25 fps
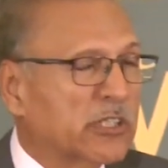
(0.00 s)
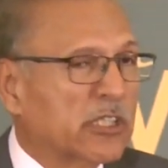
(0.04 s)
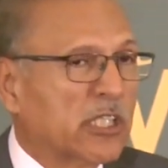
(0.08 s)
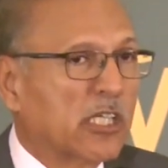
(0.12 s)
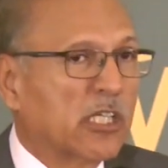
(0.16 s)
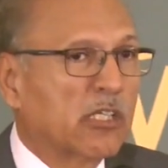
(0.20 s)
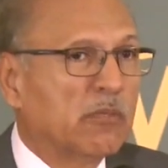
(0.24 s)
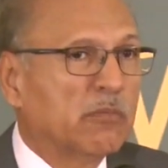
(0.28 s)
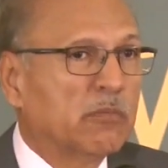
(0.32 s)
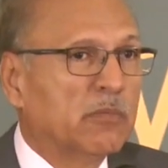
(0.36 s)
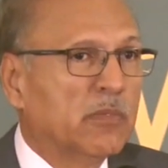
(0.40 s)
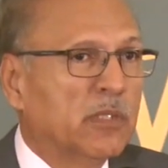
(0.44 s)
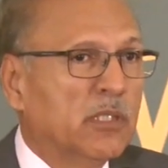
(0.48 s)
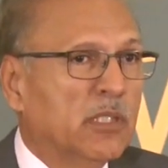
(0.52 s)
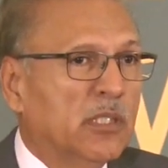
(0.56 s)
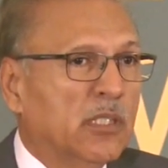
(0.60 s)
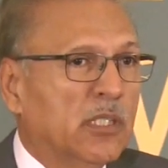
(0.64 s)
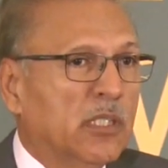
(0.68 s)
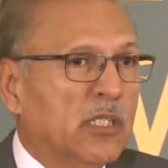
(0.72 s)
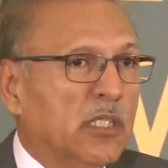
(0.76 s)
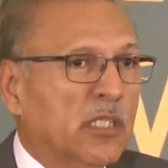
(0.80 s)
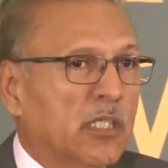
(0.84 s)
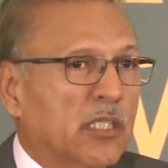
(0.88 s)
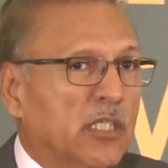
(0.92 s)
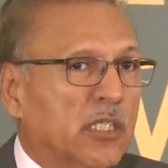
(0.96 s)
wasallam
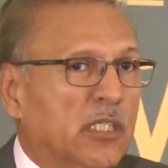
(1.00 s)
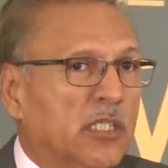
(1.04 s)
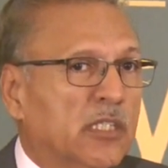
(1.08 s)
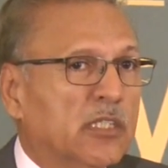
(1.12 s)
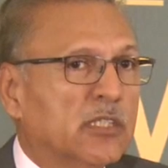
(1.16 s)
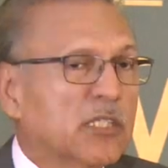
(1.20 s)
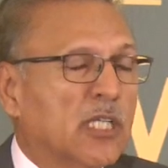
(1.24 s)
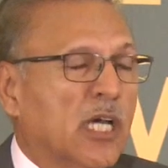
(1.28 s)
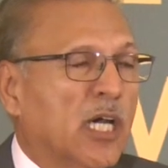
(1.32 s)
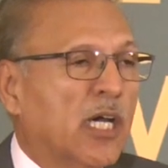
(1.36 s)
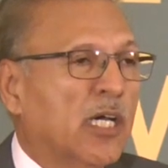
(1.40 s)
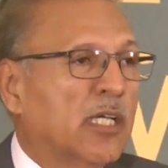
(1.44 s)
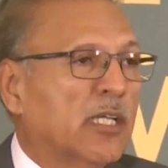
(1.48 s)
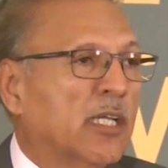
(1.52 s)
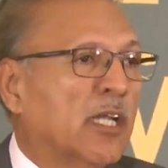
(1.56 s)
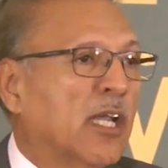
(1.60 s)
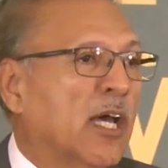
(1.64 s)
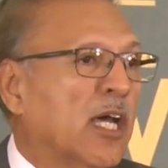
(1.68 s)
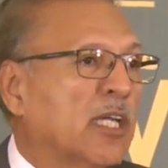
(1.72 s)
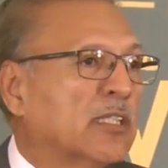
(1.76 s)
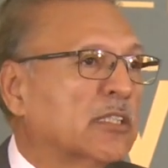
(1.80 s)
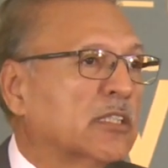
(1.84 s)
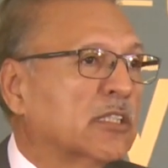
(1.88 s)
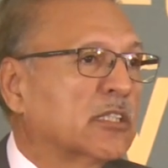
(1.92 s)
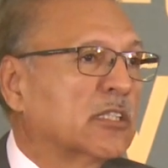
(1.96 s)
in his uh,
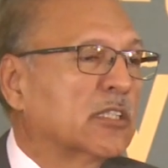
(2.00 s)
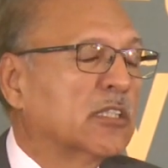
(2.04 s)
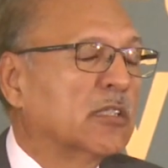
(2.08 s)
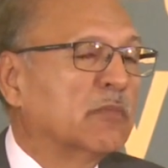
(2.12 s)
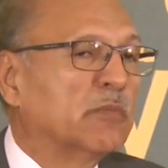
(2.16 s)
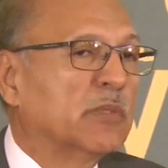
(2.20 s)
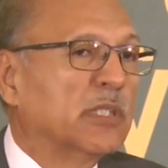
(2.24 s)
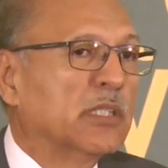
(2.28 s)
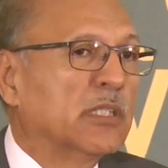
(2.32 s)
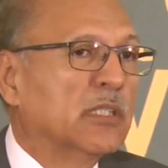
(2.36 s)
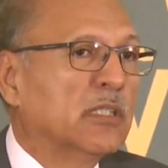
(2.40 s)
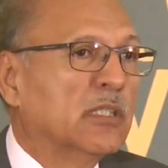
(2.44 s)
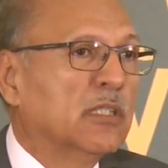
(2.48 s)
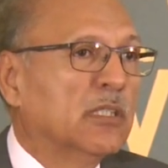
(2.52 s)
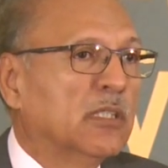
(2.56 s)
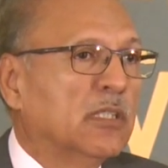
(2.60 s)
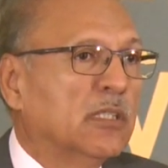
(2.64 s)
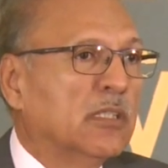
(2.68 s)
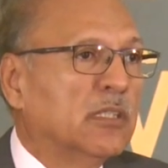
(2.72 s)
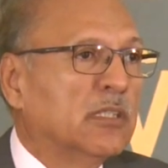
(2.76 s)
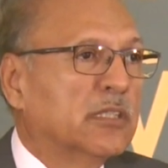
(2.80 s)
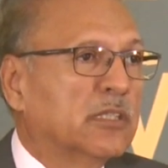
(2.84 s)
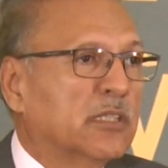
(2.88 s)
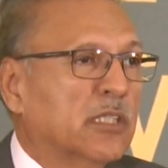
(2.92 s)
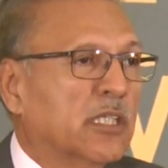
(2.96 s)
last sermon
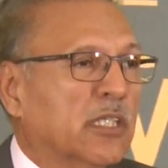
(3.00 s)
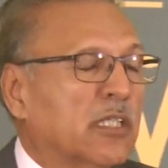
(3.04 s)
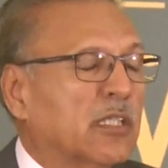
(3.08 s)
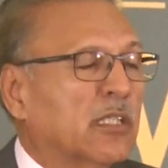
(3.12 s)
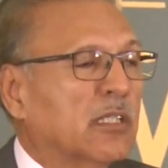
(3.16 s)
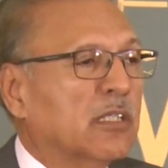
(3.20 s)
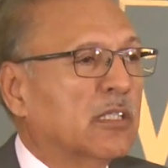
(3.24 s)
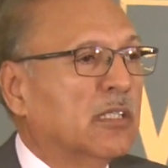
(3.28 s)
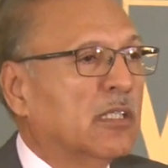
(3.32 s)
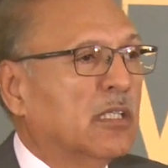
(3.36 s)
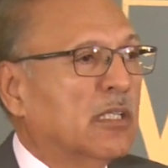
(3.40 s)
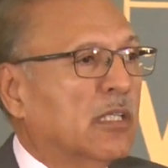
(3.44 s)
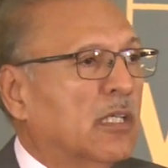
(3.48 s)
said,